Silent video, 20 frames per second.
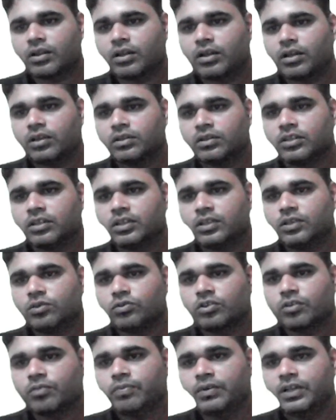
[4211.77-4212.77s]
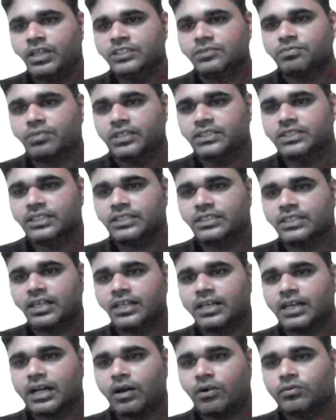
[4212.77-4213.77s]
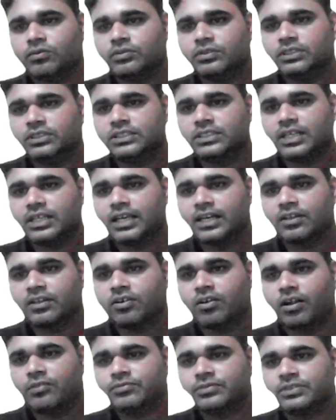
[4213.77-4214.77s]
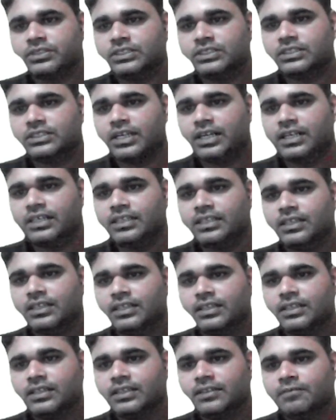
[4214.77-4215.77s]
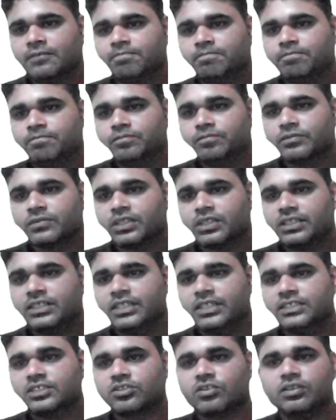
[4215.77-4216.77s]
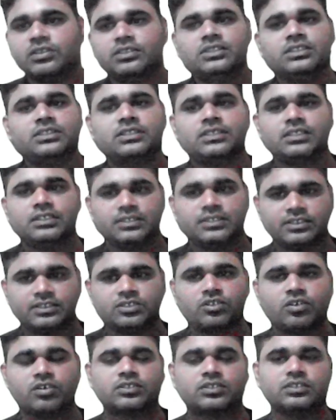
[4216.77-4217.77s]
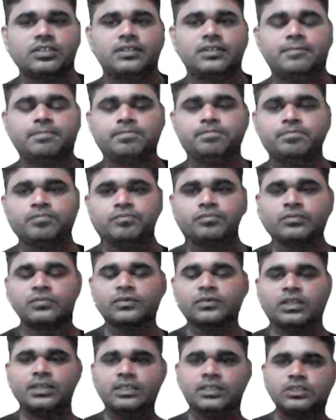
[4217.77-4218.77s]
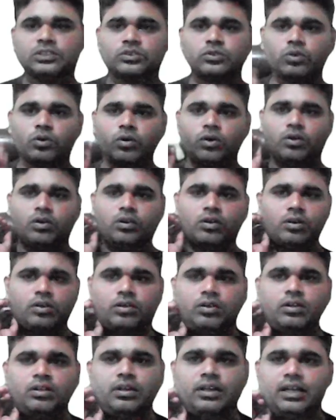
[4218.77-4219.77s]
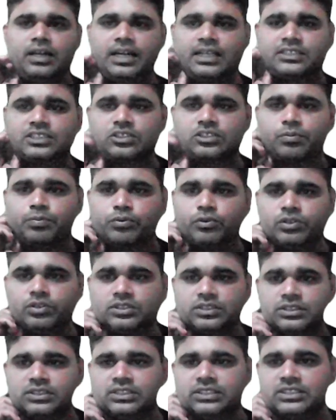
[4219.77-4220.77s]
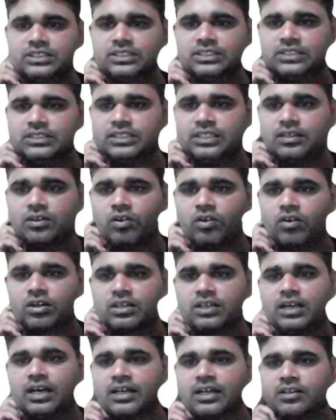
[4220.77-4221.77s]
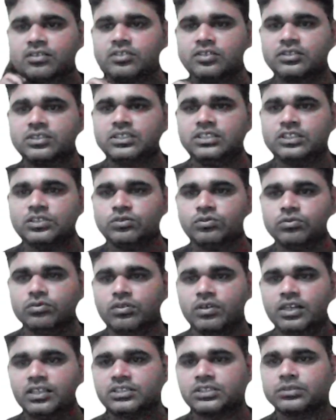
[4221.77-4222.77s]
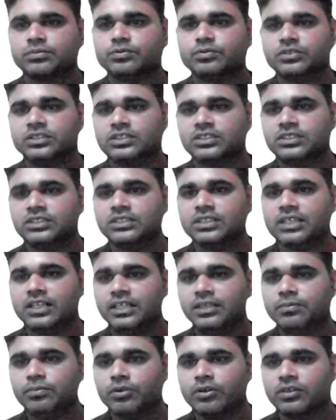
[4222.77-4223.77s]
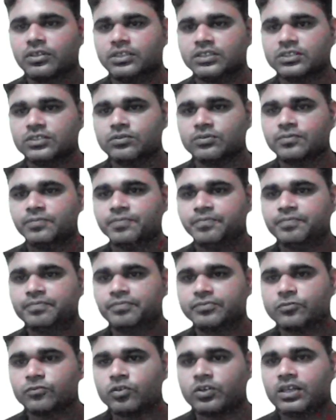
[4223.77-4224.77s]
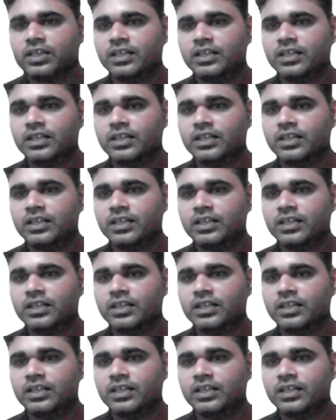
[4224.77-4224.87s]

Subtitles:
the neutrophil is present and now it engulfs it and it destroys this structure. So let us suppose this is an organ or the tissue, let us suppose this is a liver tissue. Okay.